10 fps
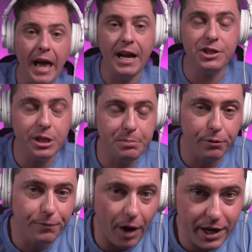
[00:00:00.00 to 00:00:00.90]
actually
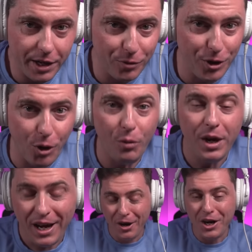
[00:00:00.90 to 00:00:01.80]
providing,
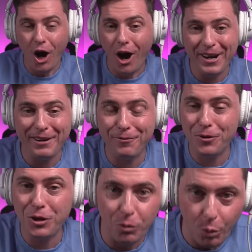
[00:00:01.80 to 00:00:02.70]
an audit
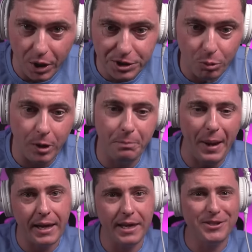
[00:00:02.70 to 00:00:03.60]
for their one-to-one
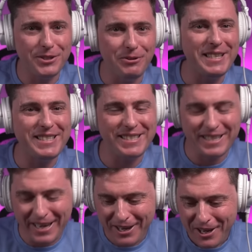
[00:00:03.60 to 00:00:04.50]
backing. So it's just
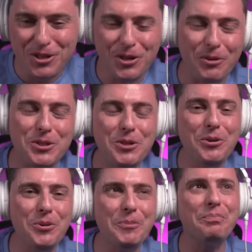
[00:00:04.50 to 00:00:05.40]
like,
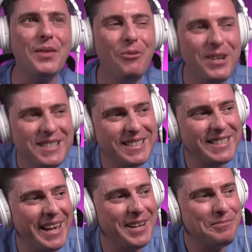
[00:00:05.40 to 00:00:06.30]
what is the
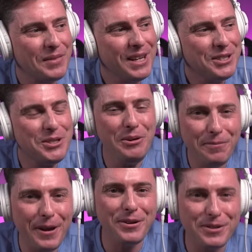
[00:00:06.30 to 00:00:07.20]
saying? Two
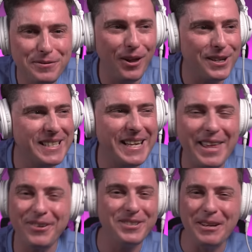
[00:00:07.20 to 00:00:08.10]
feathers flock
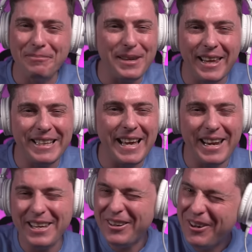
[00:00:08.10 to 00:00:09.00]
together, something like
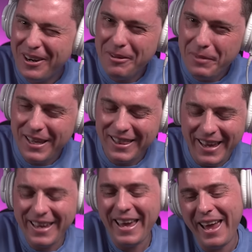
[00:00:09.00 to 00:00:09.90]
that. You know what I mean?
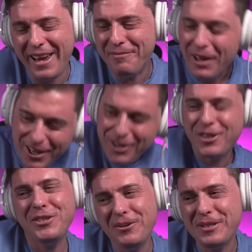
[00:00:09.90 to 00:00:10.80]
Like, hey, you're
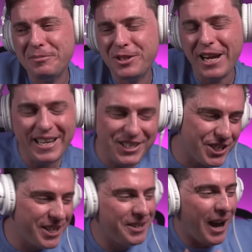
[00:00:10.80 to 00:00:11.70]
doing some shady
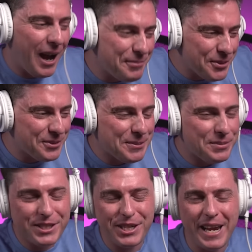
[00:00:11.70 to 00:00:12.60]
shit. I'm doing some
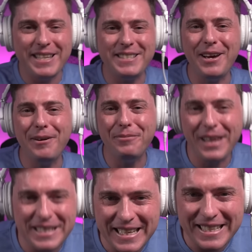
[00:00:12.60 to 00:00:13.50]
shady stuff.
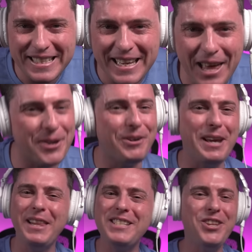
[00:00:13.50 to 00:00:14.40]
Let's get together
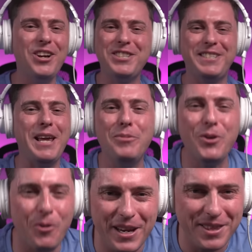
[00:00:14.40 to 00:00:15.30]
and let's launch a
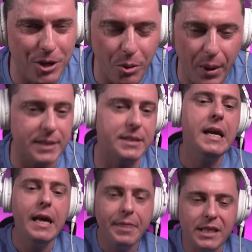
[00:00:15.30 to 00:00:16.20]
stablecoin in the US.
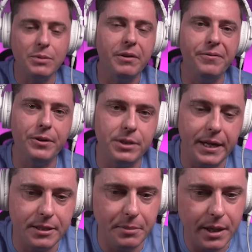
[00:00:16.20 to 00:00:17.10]
That's what it feels
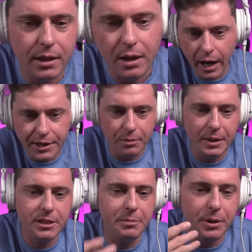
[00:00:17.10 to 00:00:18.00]
like to me. I don't
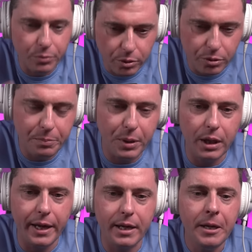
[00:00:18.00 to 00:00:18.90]
mean to be rude, but
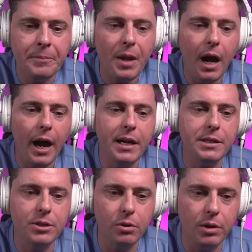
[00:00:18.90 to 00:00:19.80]
I
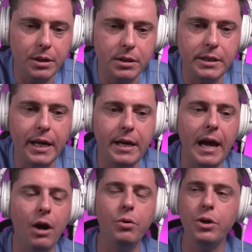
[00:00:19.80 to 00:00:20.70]
just don't understand
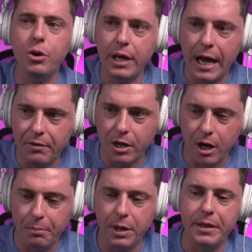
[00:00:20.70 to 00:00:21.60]
how you can have a
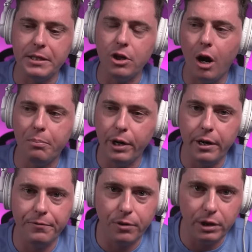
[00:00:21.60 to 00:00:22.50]
company that's
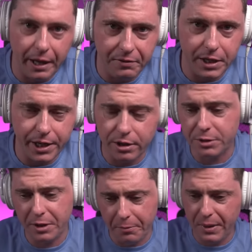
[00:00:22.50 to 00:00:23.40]
operated for 11
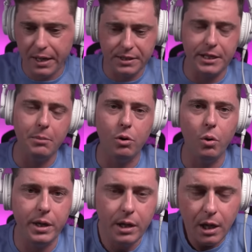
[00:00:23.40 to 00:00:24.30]
years, the biggest
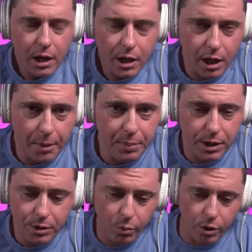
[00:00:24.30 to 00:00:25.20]
stablecoin
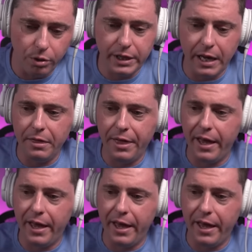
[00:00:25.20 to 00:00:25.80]
company in the world, and